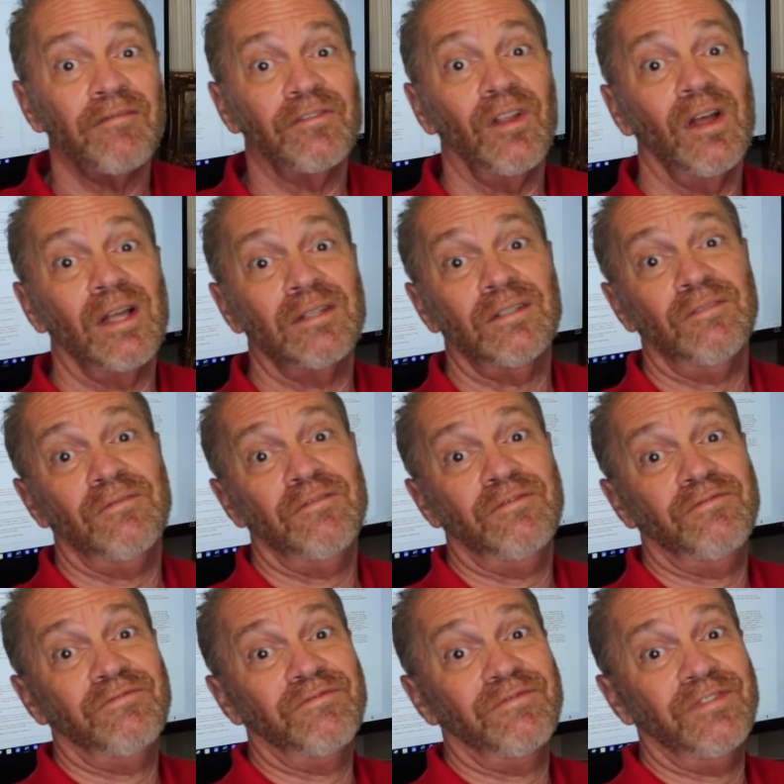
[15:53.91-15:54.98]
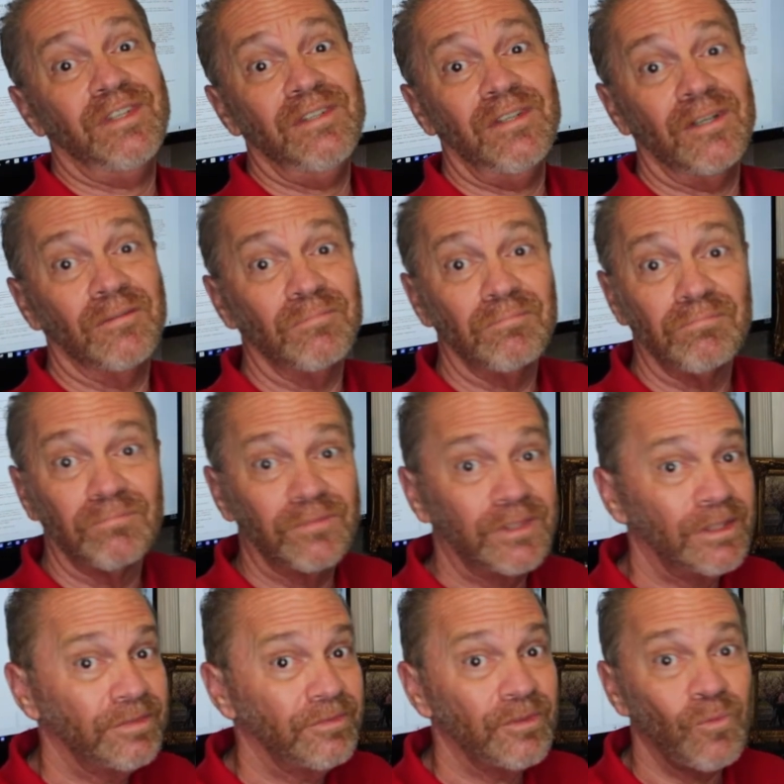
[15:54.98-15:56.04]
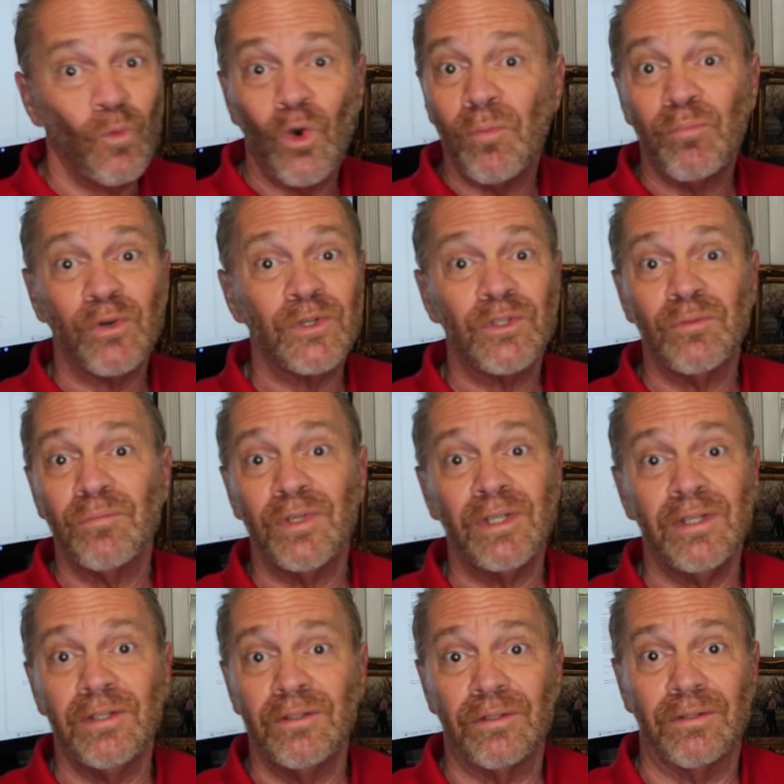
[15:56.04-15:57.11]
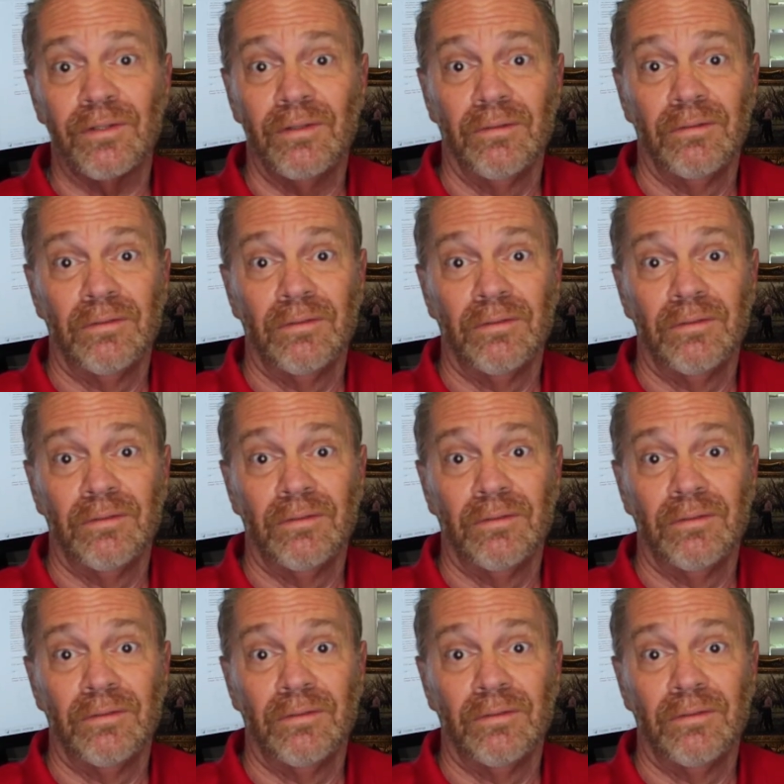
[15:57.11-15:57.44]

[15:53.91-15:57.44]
loss of income just for one person being injured.